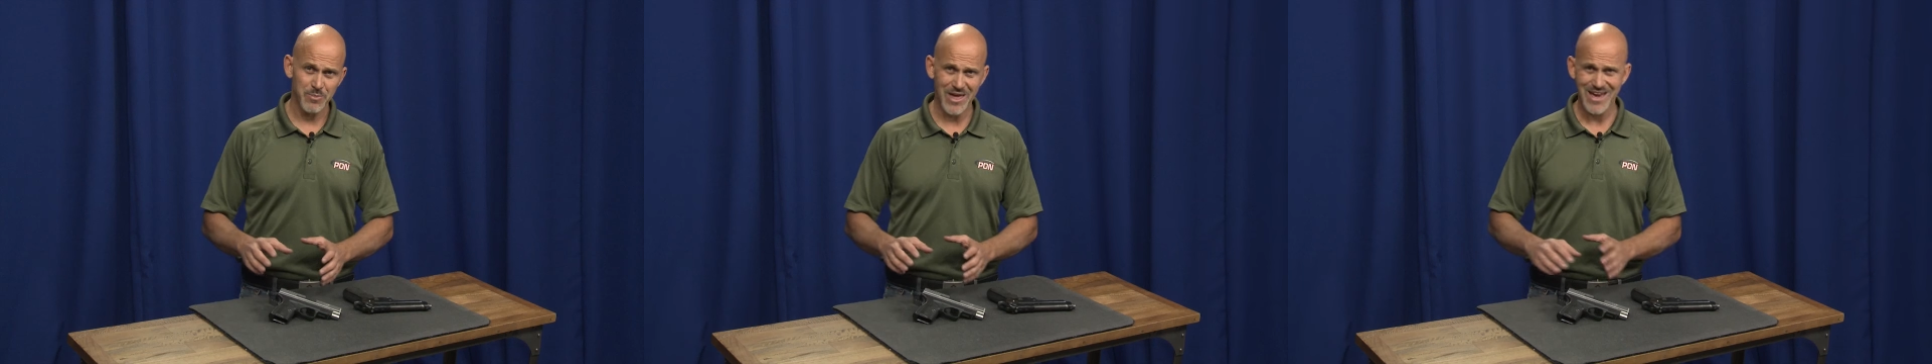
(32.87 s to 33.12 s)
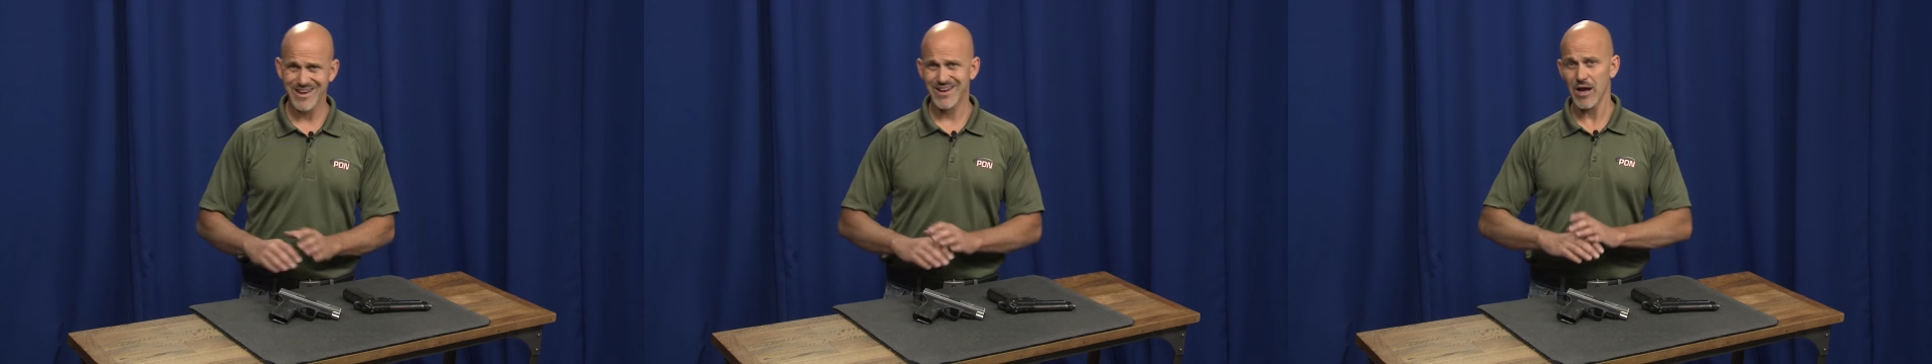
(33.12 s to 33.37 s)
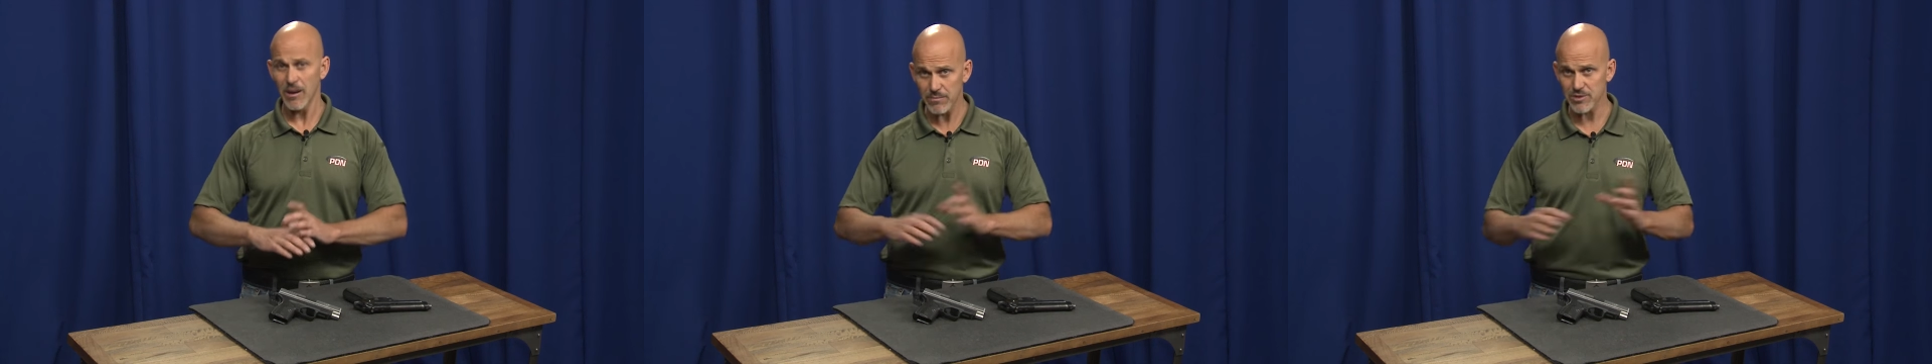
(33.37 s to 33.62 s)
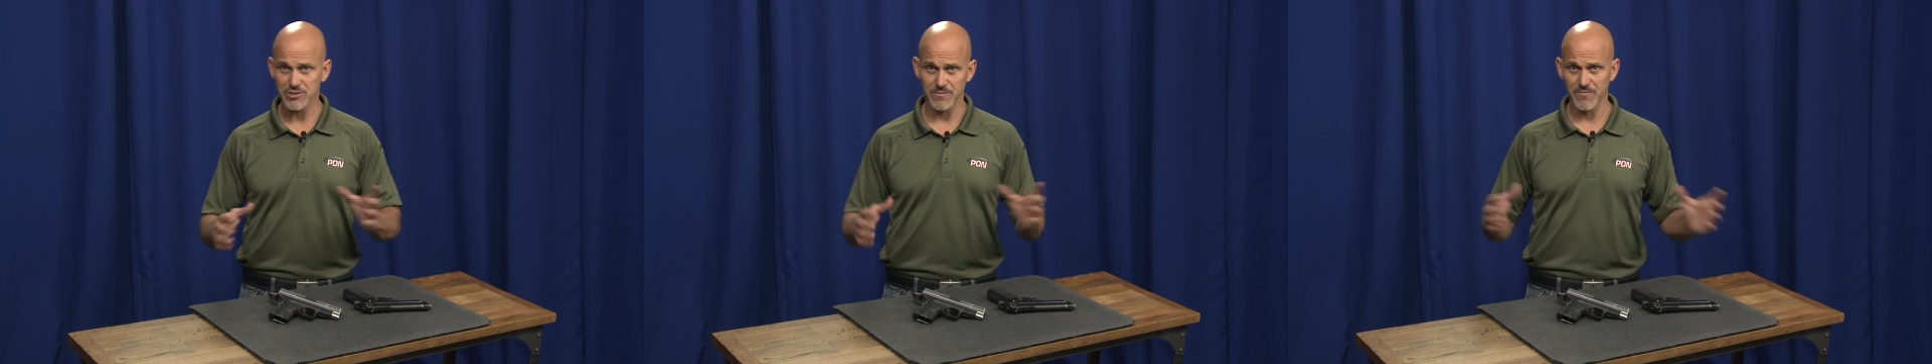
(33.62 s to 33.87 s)
that
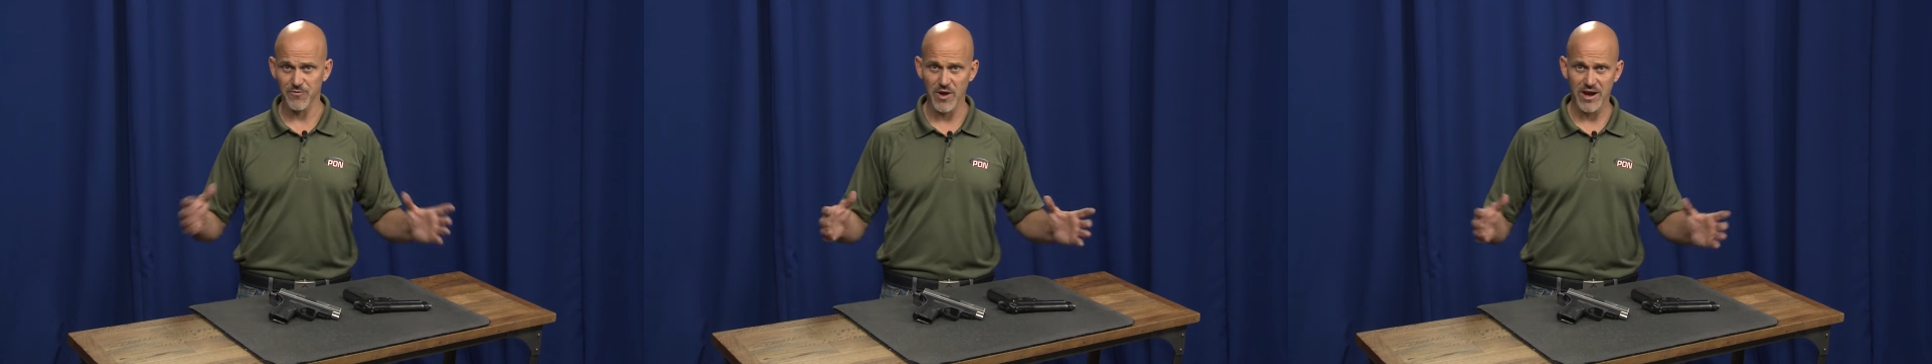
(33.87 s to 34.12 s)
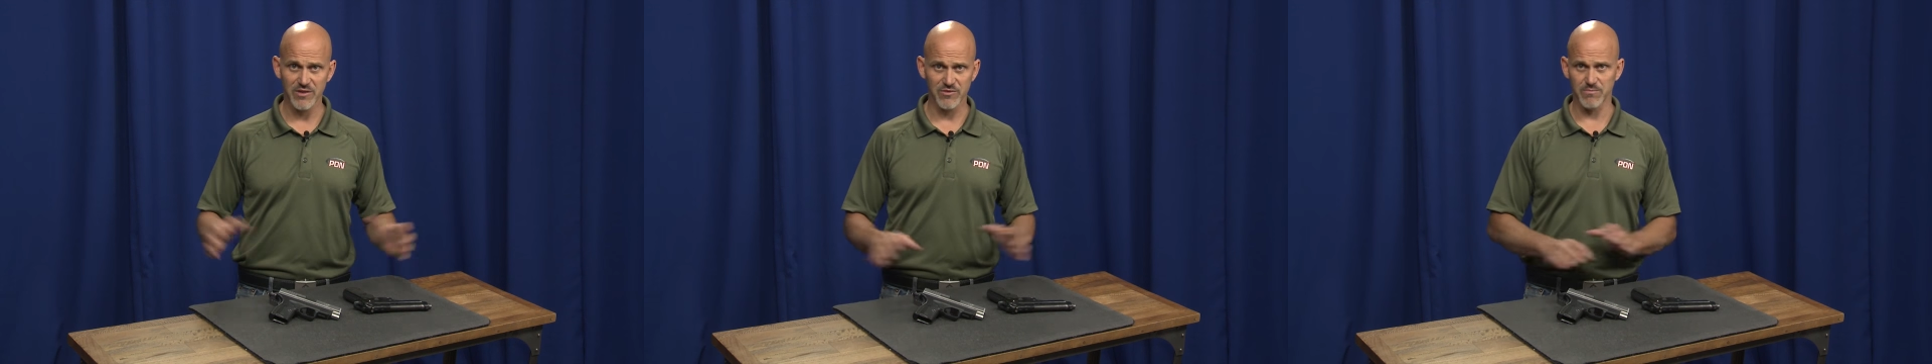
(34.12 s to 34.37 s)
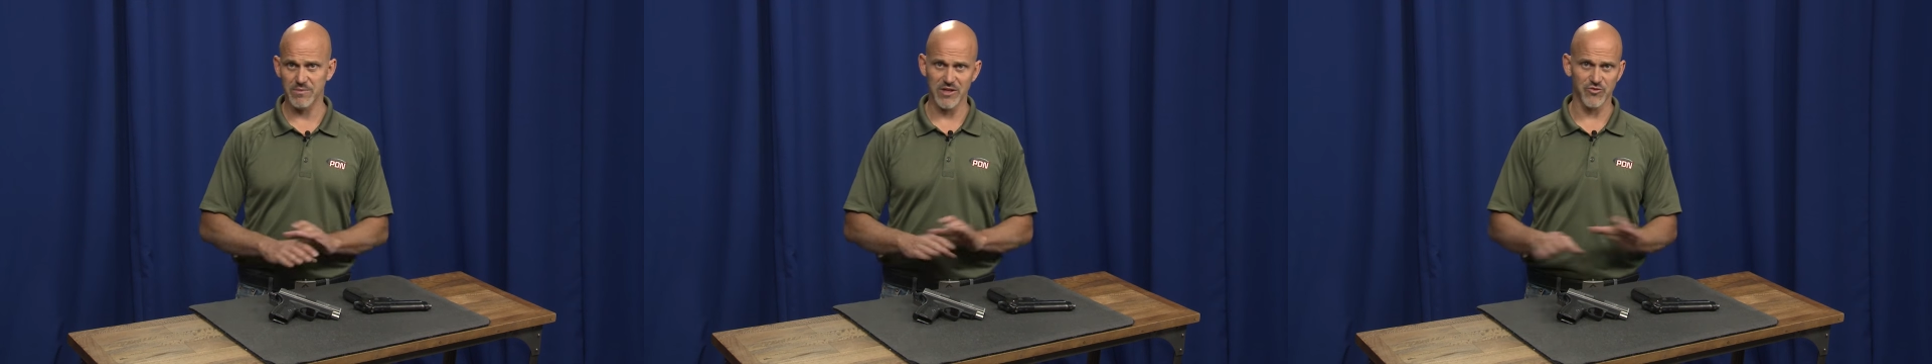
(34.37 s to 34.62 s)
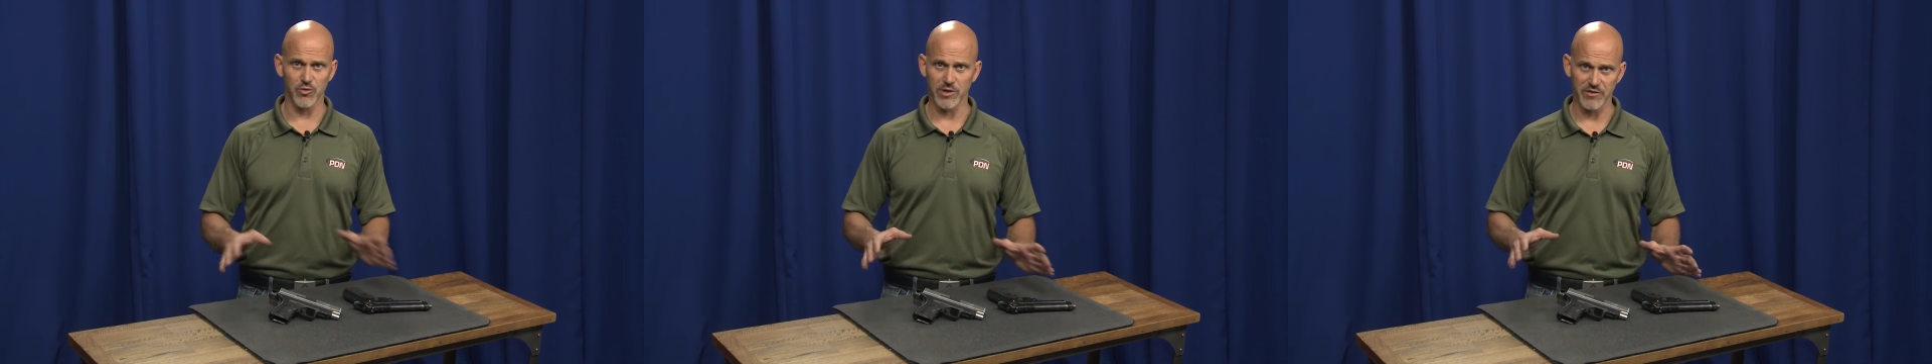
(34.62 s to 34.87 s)
cumbersome phrase
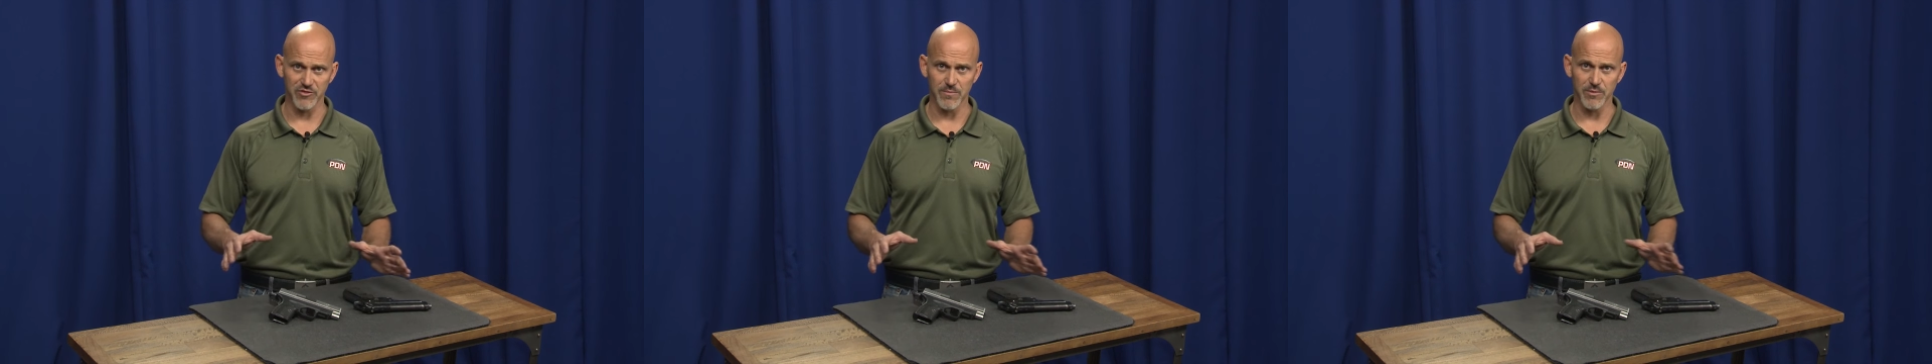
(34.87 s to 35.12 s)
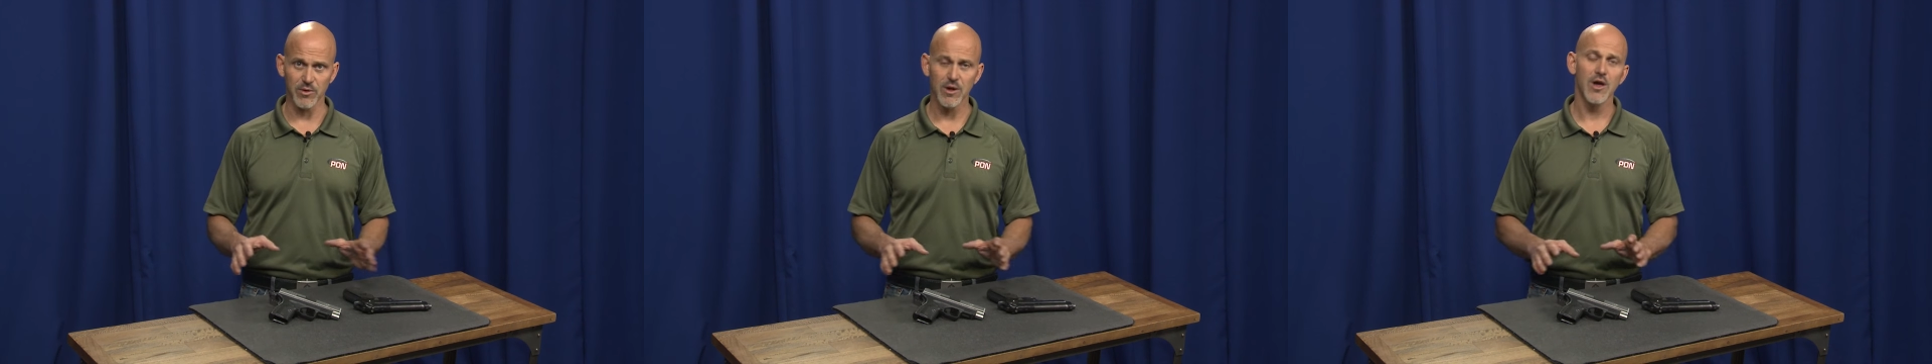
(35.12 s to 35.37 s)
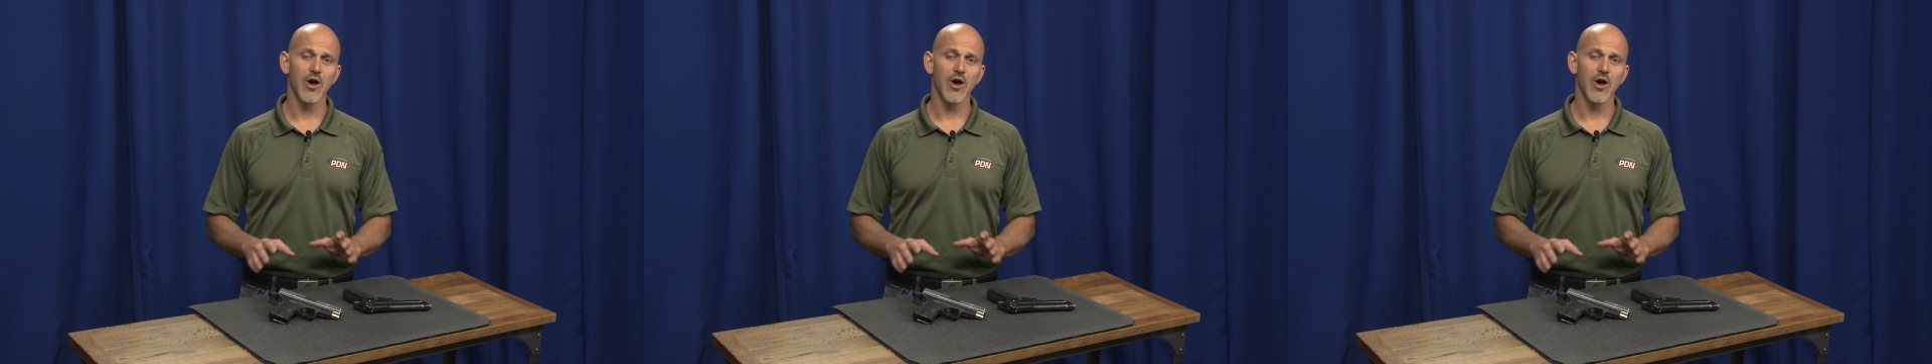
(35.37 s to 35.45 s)
gets really simple.